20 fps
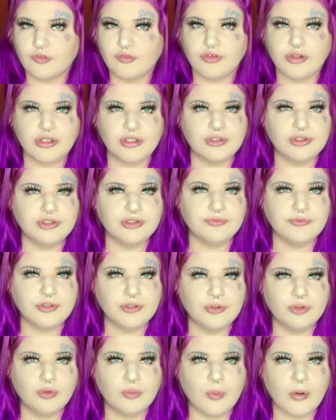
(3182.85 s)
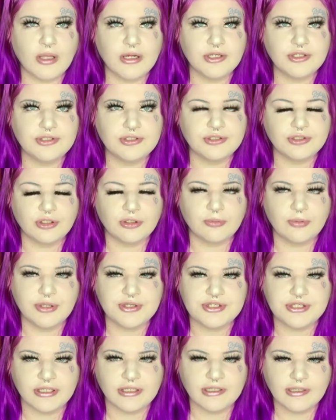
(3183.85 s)
for those of you who wanted to know
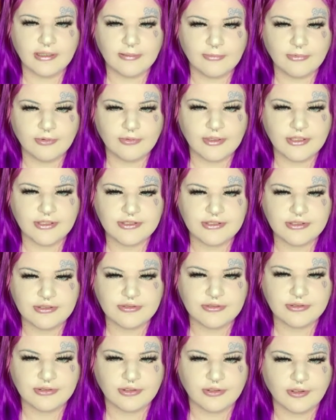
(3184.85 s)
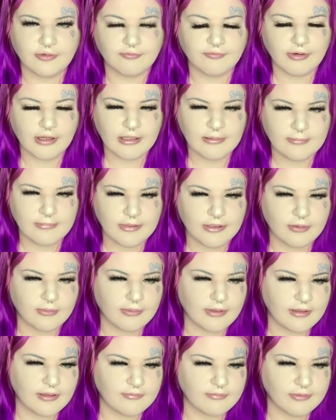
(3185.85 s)
what jail I'm going to, so you can write me or
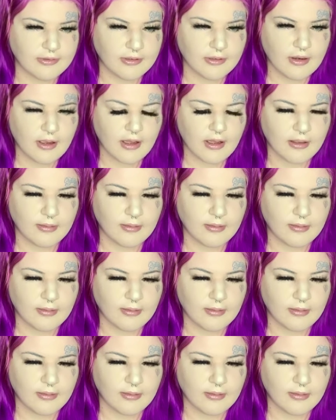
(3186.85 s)
whatever,